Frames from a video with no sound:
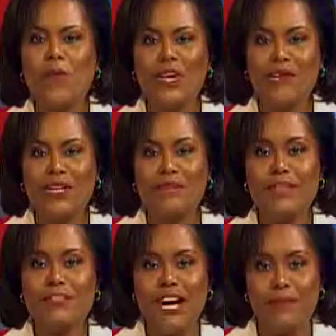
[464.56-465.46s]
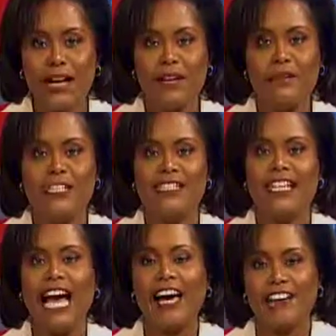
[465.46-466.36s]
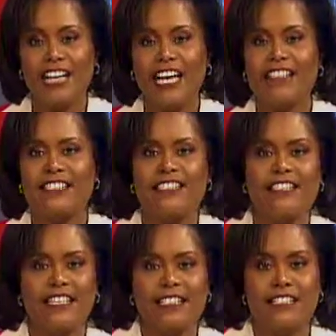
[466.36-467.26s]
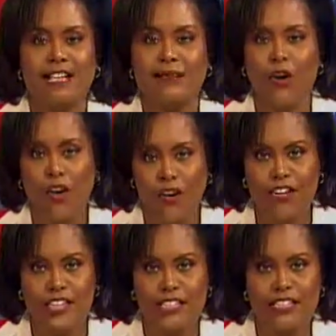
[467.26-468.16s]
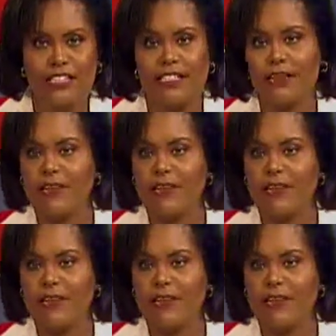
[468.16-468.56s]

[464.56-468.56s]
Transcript: we will be right back because Carrie has to sing some chorus in some